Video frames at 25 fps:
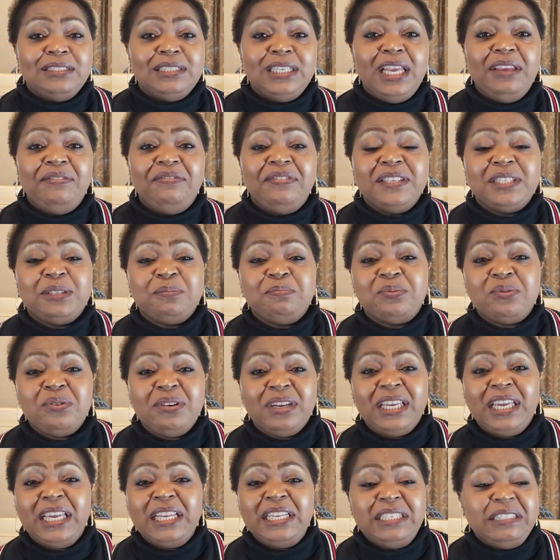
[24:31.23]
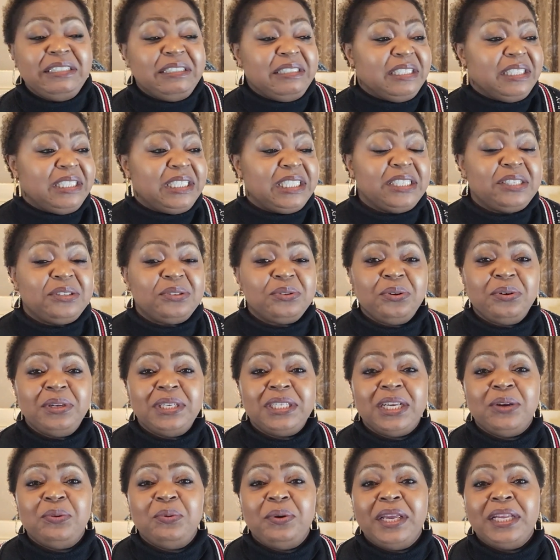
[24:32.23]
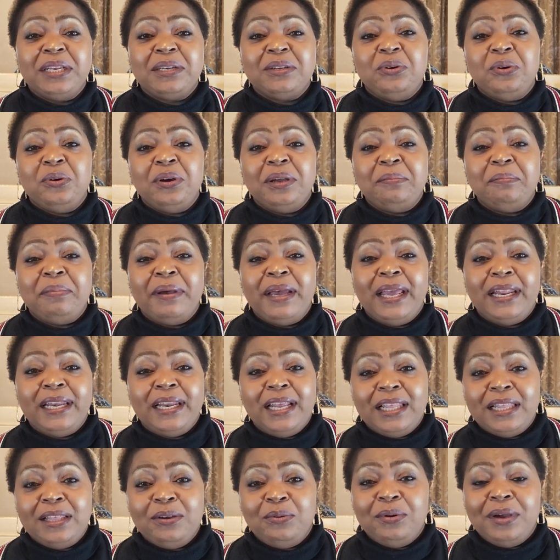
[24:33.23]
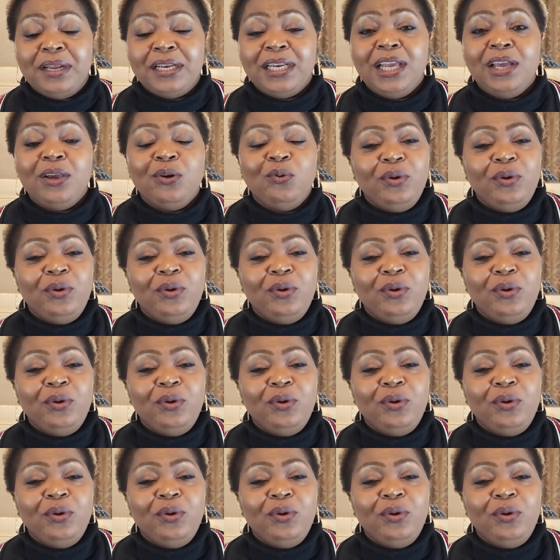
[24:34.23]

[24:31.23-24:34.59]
if it's broken, just throw it away and go and buy another one.